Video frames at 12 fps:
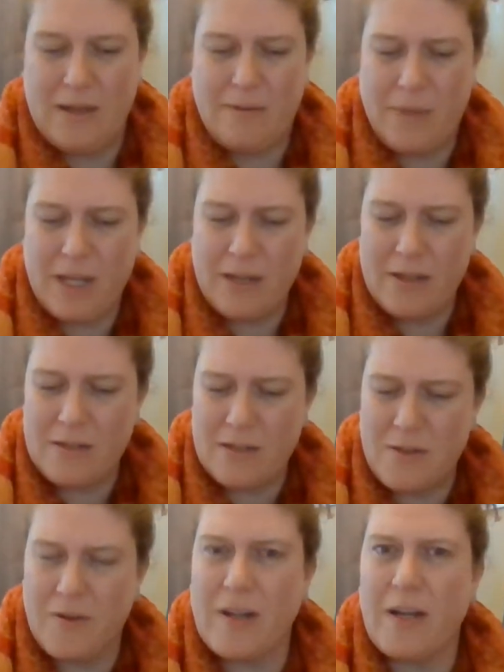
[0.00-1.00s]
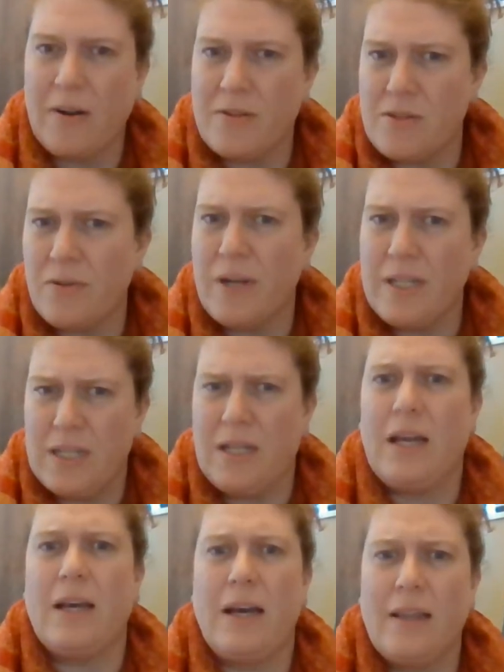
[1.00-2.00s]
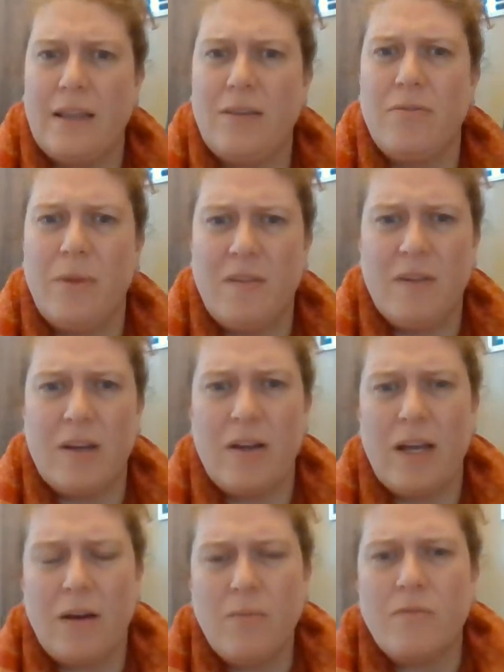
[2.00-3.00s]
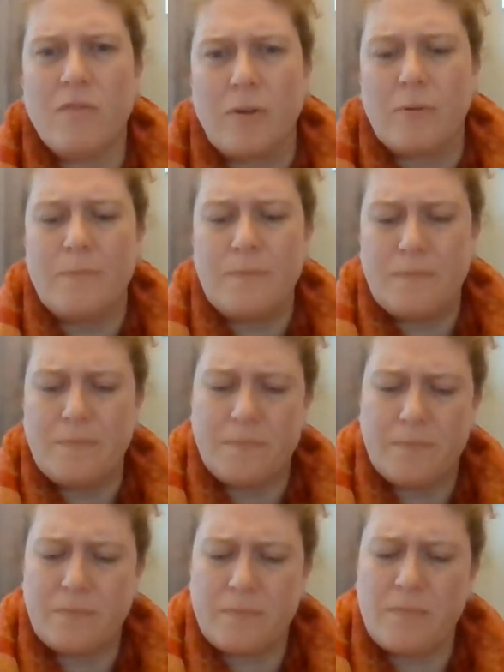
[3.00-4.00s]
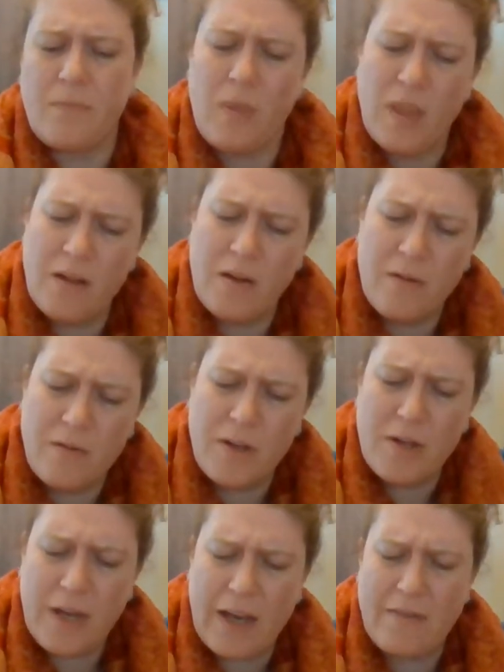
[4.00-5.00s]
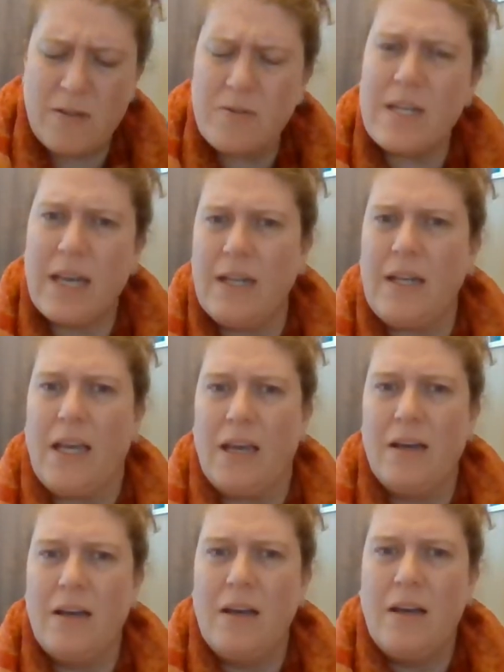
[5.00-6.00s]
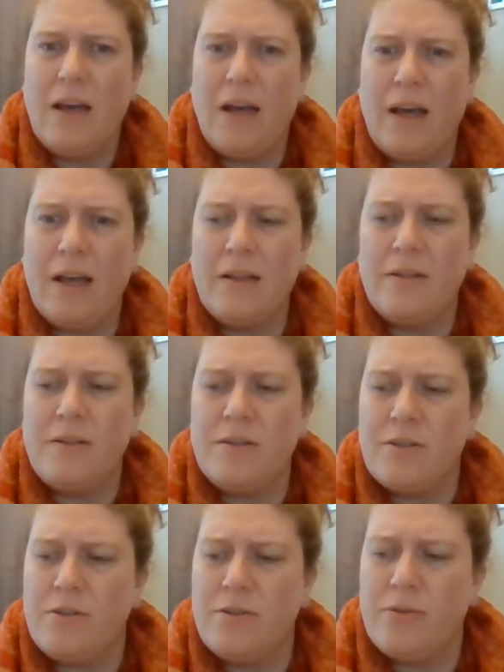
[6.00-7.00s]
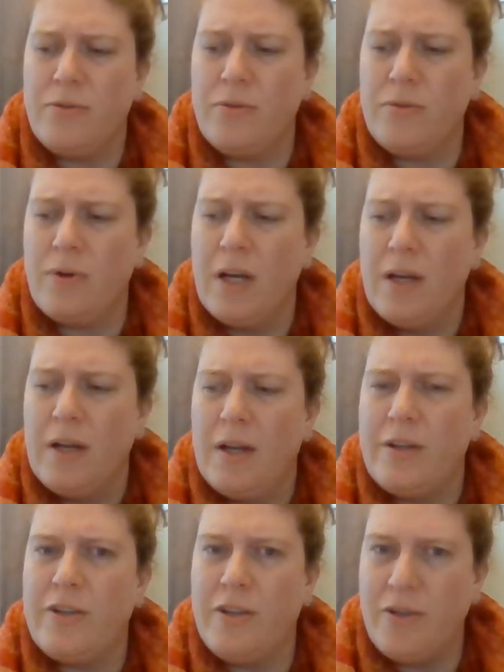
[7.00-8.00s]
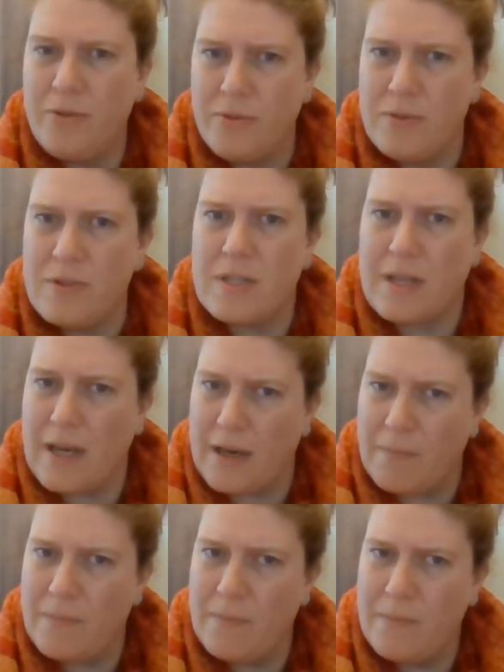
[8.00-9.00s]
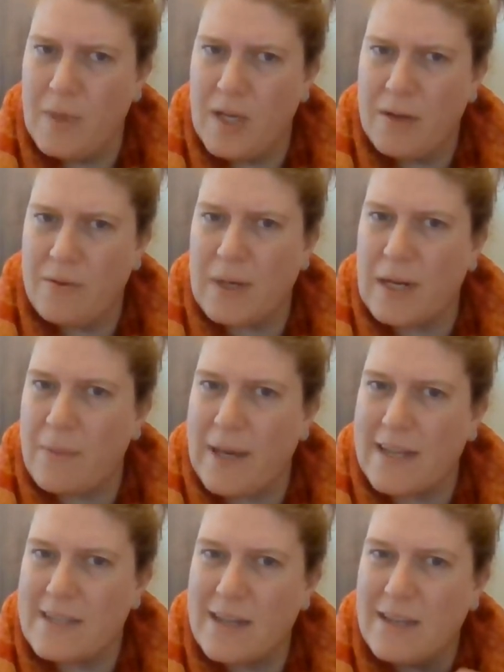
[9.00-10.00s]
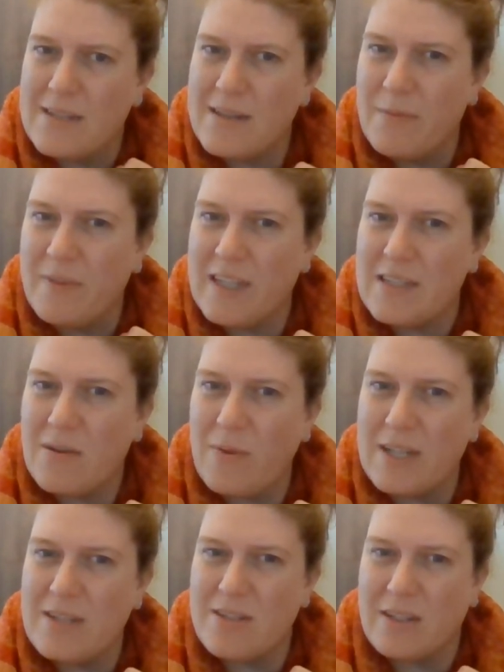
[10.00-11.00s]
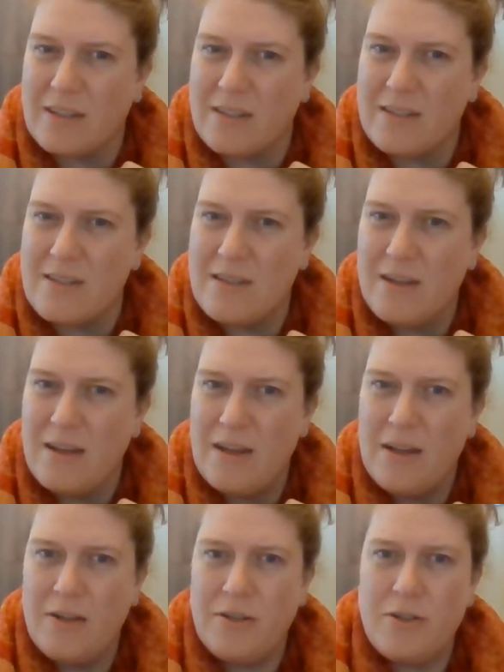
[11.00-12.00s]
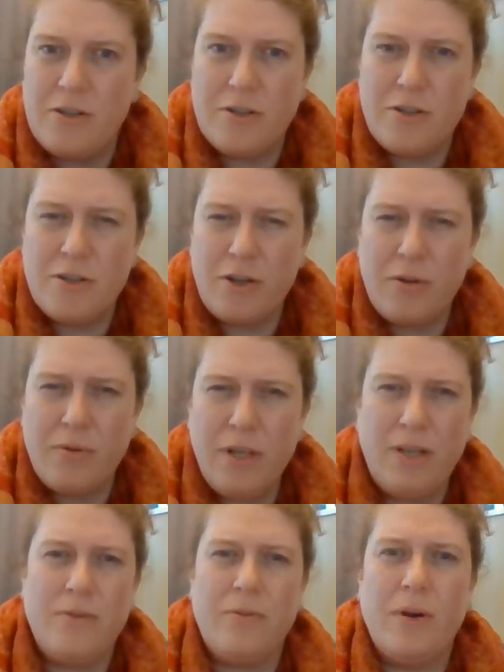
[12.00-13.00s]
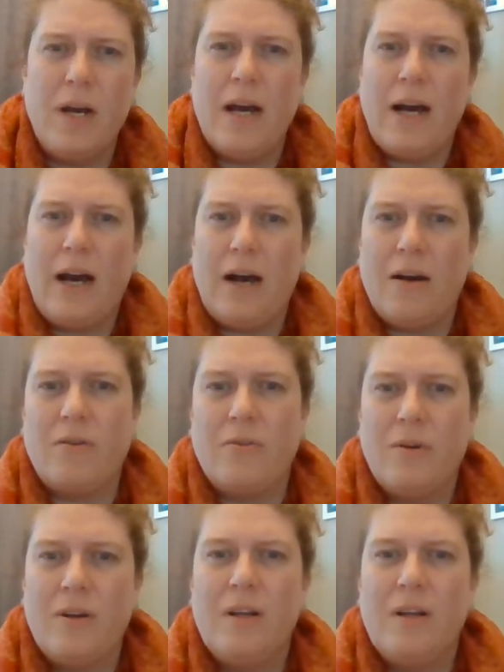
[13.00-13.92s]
because during our story today, I think it would be very helpful for you to have those handy and to use them when I'm asking some of these questions to show you how